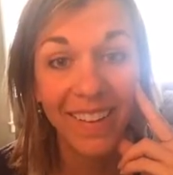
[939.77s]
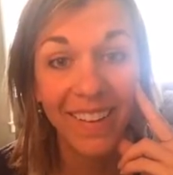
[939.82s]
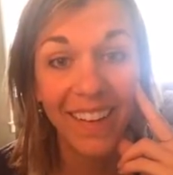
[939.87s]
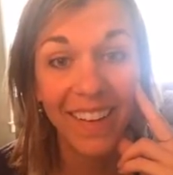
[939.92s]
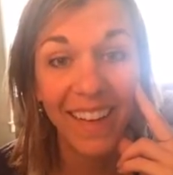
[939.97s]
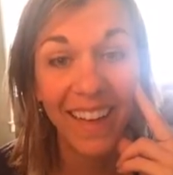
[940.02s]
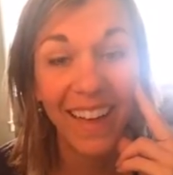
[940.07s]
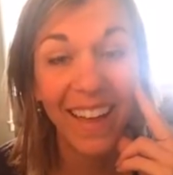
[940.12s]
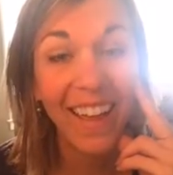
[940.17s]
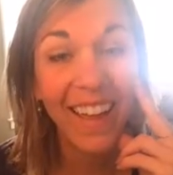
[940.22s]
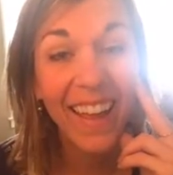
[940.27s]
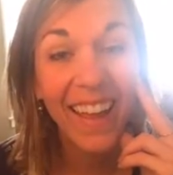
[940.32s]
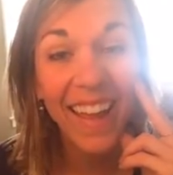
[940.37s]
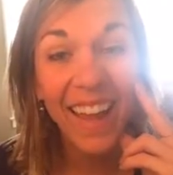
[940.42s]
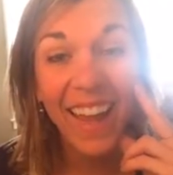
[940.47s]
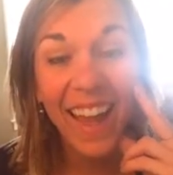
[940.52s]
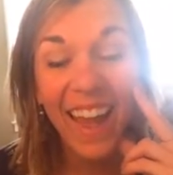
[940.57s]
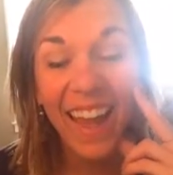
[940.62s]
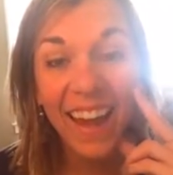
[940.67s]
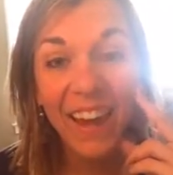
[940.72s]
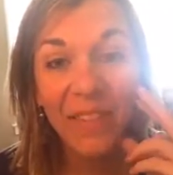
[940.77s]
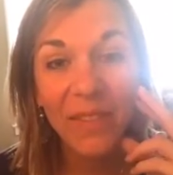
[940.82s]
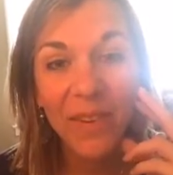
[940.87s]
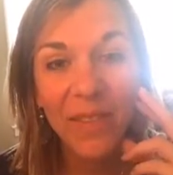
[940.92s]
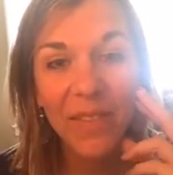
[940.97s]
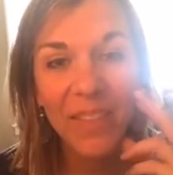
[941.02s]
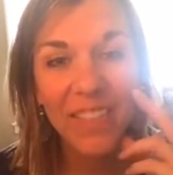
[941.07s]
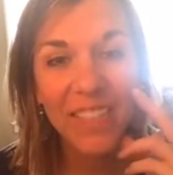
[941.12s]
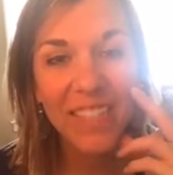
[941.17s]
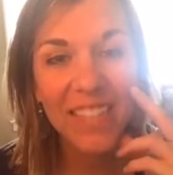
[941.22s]
And I
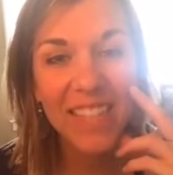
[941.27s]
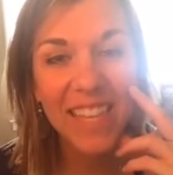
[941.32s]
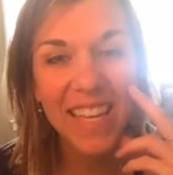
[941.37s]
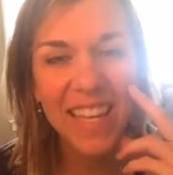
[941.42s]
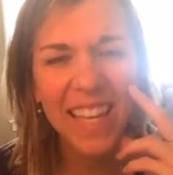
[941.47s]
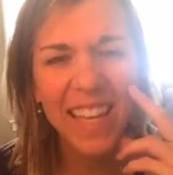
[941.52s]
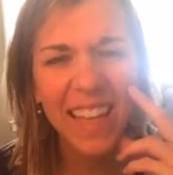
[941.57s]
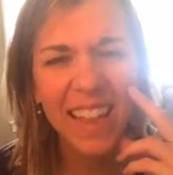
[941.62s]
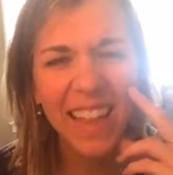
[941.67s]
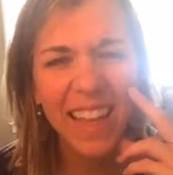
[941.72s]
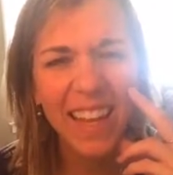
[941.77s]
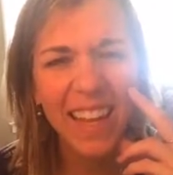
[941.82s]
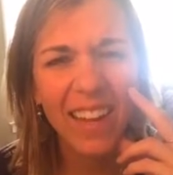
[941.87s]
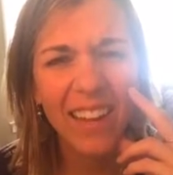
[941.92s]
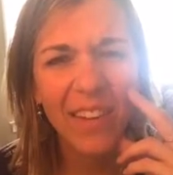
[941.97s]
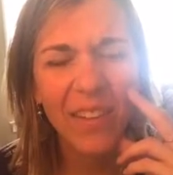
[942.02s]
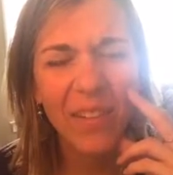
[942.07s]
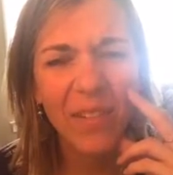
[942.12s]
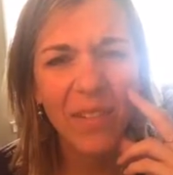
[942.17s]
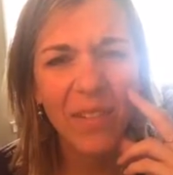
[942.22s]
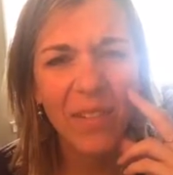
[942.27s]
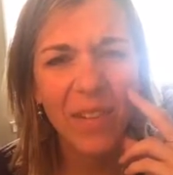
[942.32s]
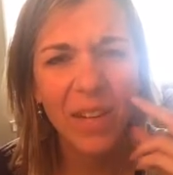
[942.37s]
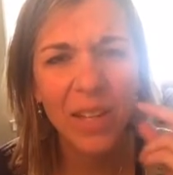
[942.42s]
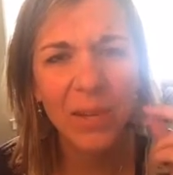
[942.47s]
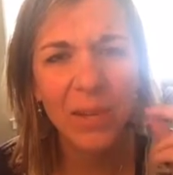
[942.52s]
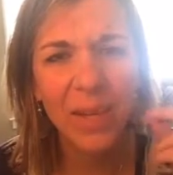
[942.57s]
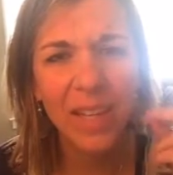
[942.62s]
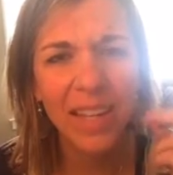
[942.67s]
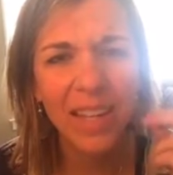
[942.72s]
remember just thinking like, what do
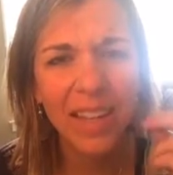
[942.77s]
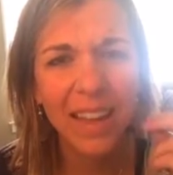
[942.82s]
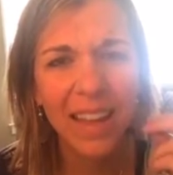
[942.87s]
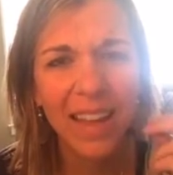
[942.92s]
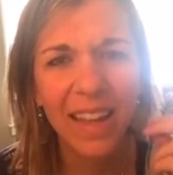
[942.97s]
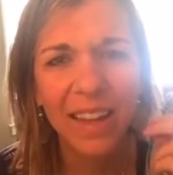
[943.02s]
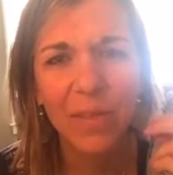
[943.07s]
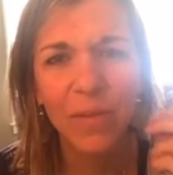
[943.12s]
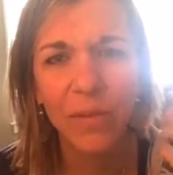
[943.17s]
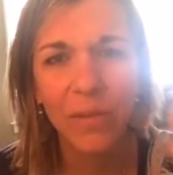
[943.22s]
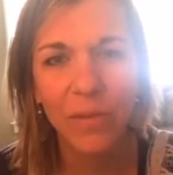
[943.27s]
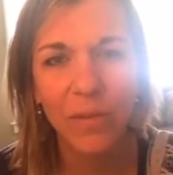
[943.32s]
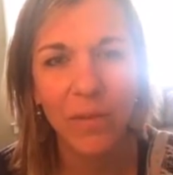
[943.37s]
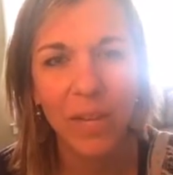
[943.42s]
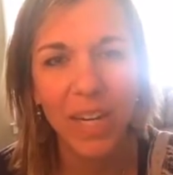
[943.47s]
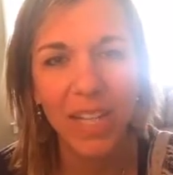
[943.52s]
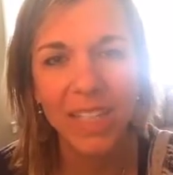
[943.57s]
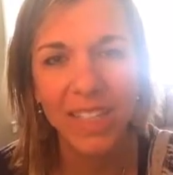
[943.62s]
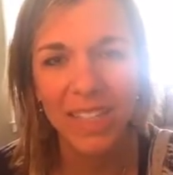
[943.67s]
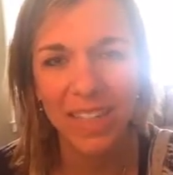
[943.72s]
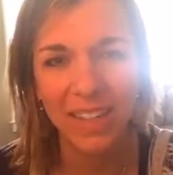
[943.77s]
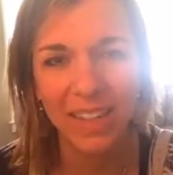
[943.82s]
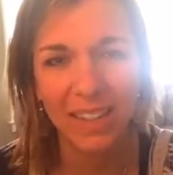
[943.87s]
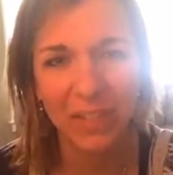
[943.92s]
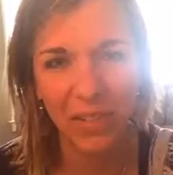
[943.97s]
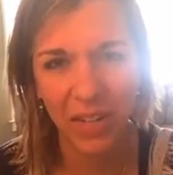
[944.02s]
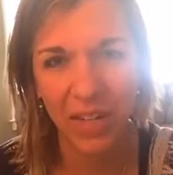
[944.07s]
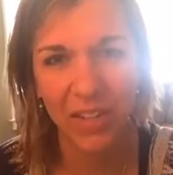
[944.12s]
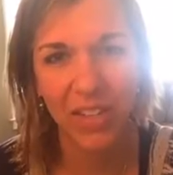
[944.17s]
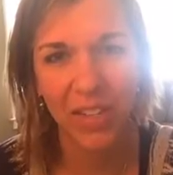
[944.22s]
you mean? Like,
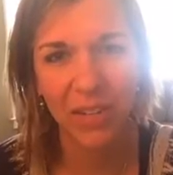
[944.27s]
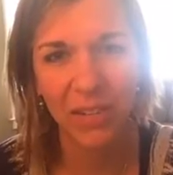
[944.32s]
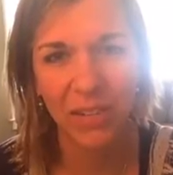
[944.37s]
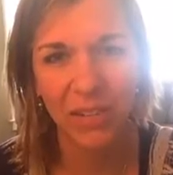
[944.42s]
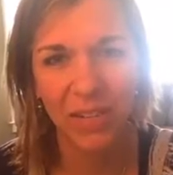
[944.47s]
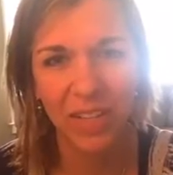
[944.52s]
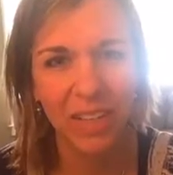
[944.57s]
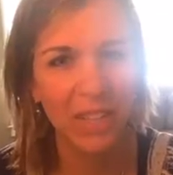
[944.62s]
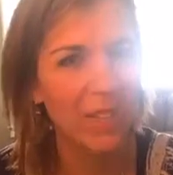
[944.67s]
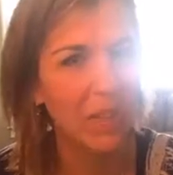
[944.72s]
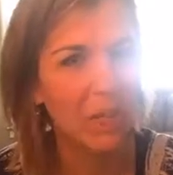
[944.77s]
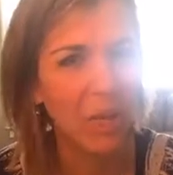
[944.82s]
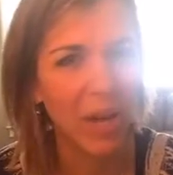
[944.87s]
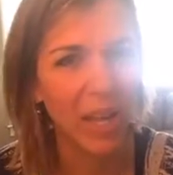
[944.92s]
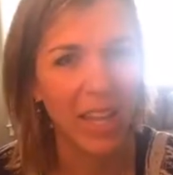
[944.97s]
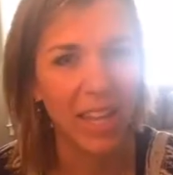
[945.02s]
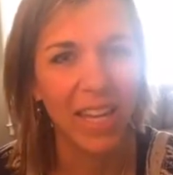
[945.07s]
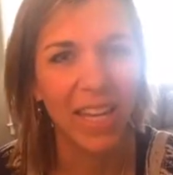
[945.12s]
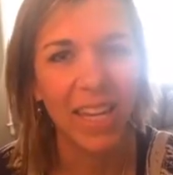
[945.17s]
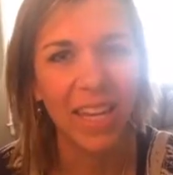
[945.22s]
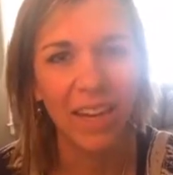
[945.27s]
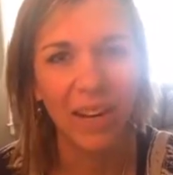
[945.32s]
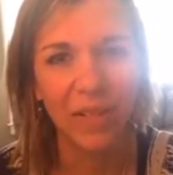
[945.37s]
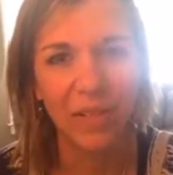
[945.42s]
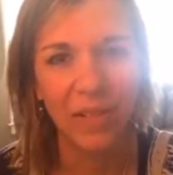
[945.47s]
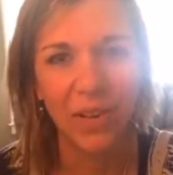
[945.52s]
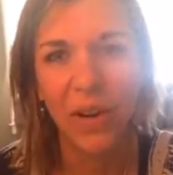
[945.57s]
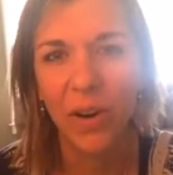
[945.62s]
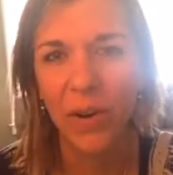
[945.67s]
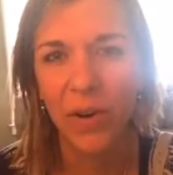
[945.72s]
what do you even want? Like, I
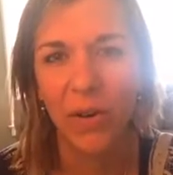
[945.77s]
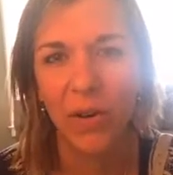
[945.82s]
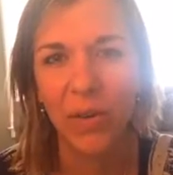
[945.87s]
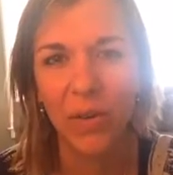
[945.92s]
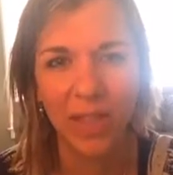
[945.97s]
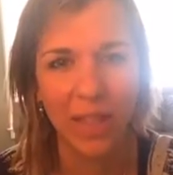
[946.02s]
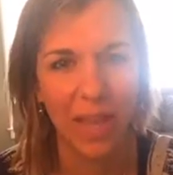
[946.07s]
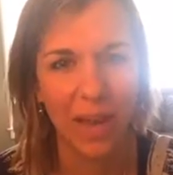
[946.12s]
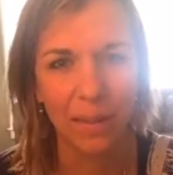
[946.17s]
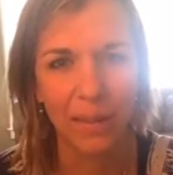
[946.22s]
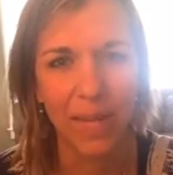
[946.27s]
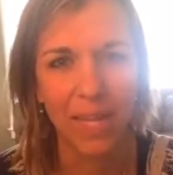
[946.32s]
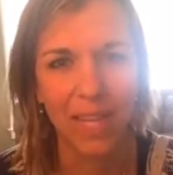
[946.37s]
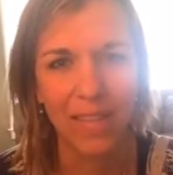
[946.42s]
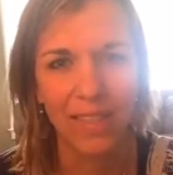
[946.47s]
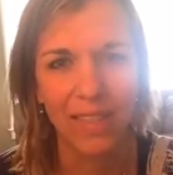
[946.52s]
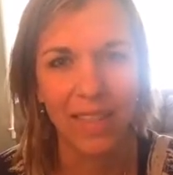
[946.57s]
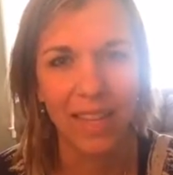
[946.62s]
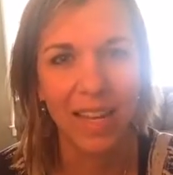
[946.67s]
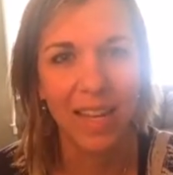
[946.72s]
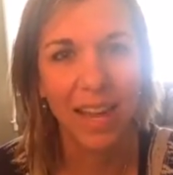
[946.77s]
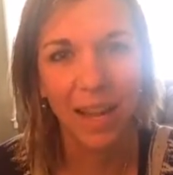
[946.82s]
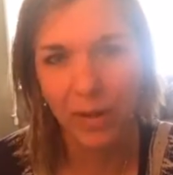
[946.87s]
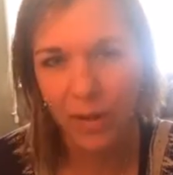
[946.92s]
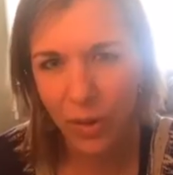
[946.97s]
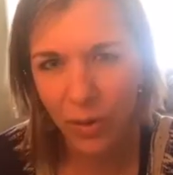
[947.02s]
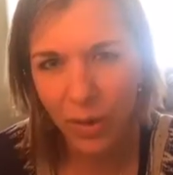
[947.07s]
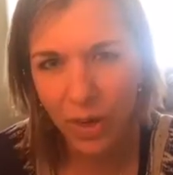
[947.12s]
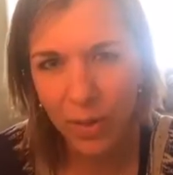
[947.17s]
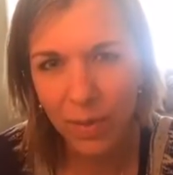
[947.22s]
don't know what that means. Like, I
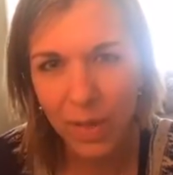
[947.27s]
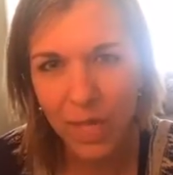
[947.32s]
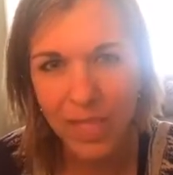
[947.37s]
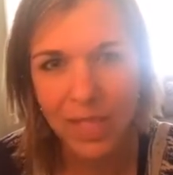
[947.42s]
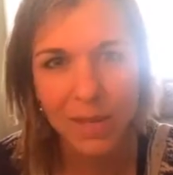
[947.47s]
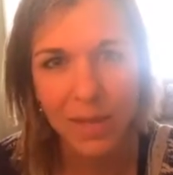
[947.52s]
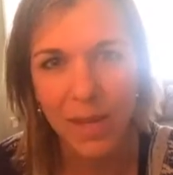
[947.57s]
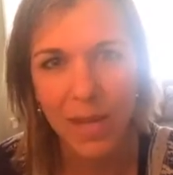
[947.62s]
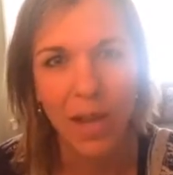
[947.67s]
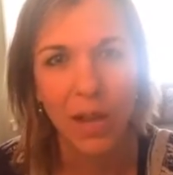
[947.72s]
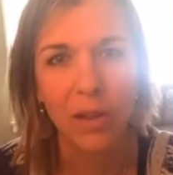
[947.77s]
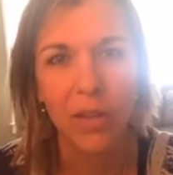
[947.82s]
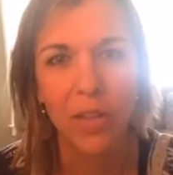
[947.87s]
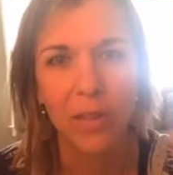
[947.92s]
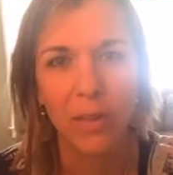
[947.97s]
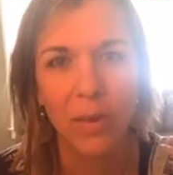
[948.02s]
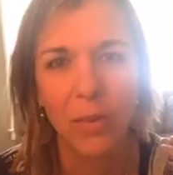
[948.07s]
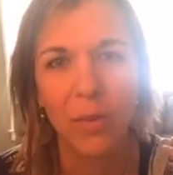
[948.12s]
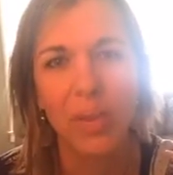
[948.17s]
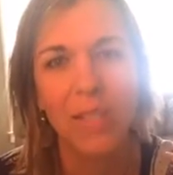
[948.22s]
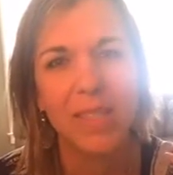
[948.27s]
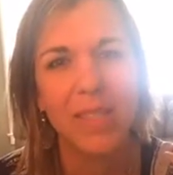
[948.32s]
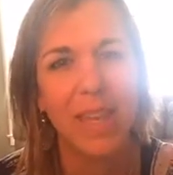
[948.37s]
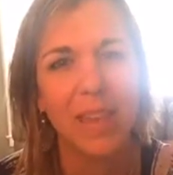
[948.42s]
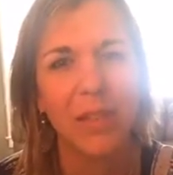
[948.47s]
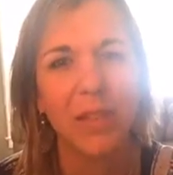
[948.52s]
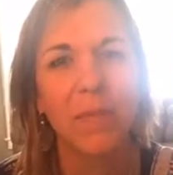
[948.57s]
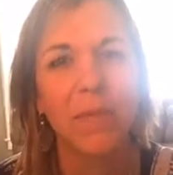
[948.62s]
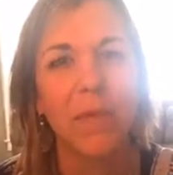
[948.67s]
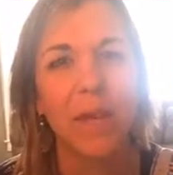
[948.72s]
know what it means to be healthy, but what does that
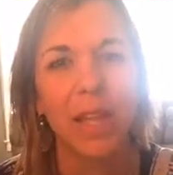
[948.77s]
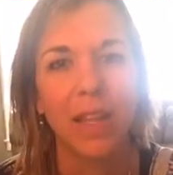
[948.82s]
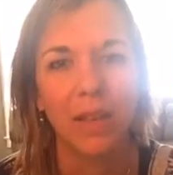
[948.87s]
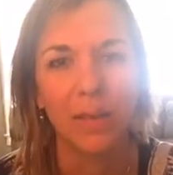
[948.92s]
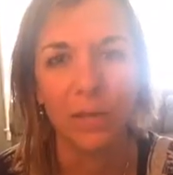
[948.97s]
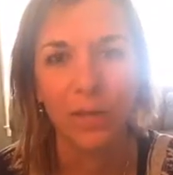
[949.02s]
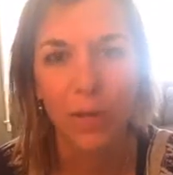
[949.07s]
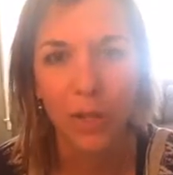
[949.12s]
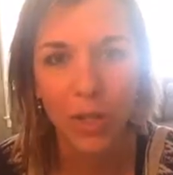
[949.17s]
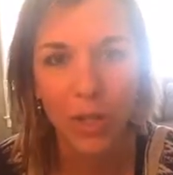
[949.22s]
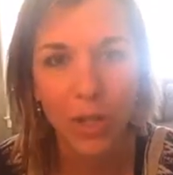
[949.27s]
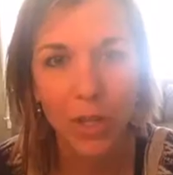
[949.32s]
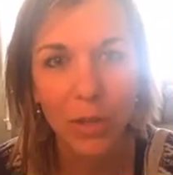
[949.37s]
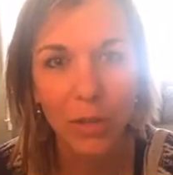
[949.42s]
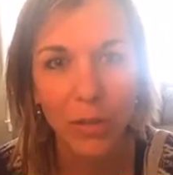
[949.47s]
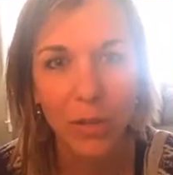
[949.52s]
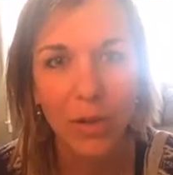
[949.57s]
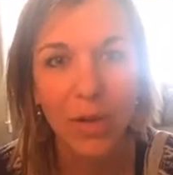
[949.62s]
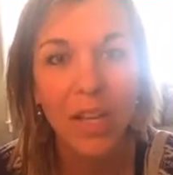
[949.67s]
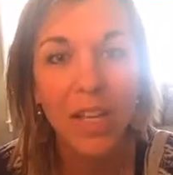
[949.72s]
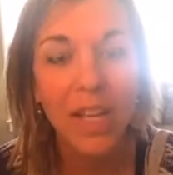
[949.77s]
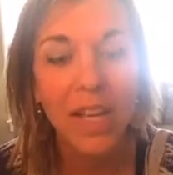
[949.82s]
look like for you?